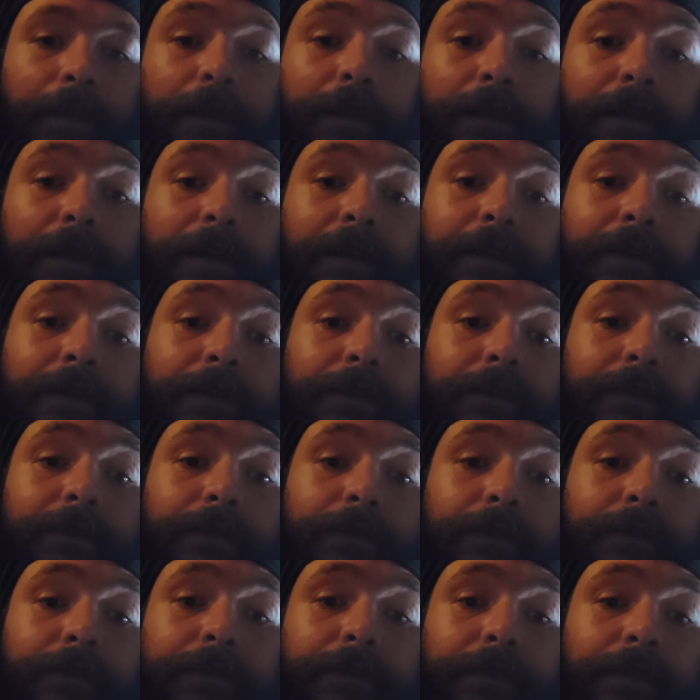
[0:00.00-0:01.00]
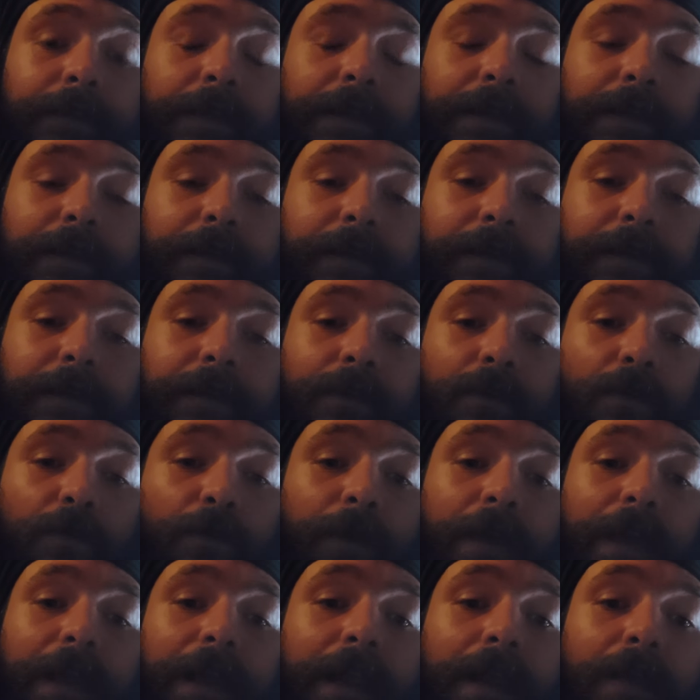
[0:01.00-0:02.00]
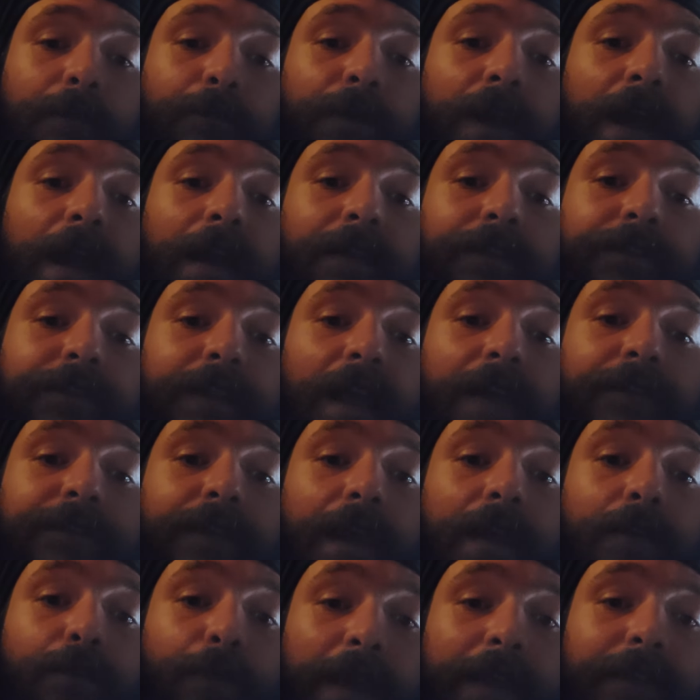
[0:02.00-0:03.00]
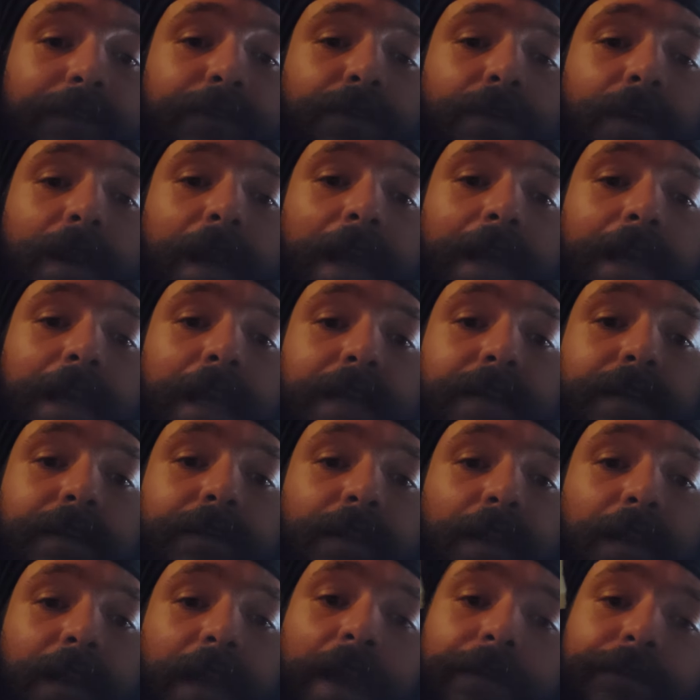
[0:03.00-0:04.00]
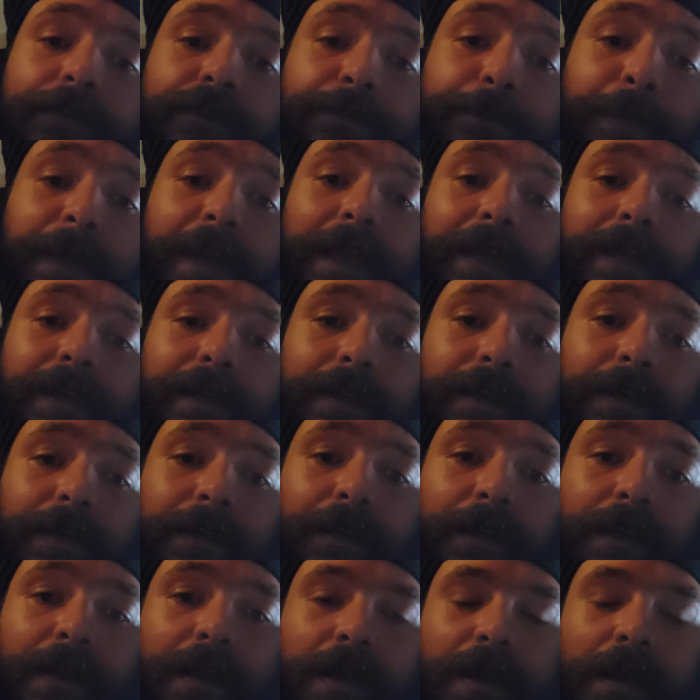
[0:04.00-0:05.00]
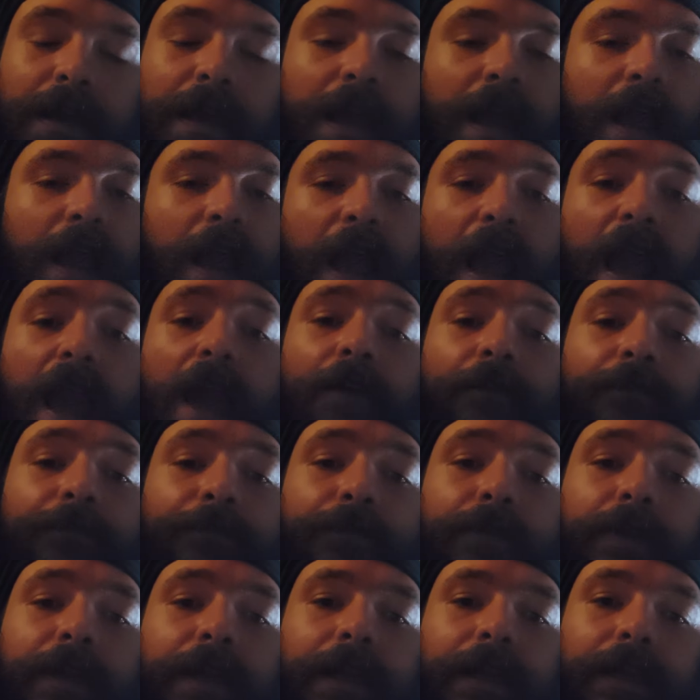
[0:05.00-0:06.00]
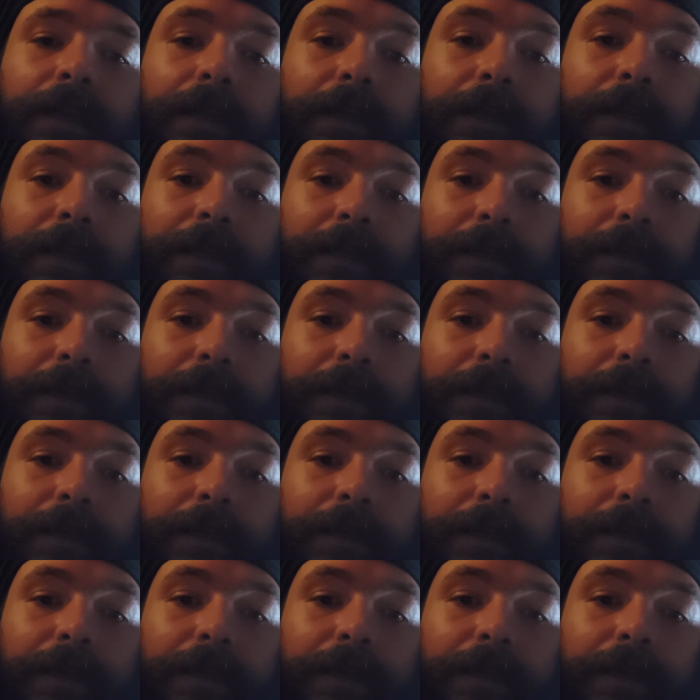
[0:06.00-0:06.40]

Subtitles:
Now, when Emperor Haile Selassie I went to United Nations and gave a speech, every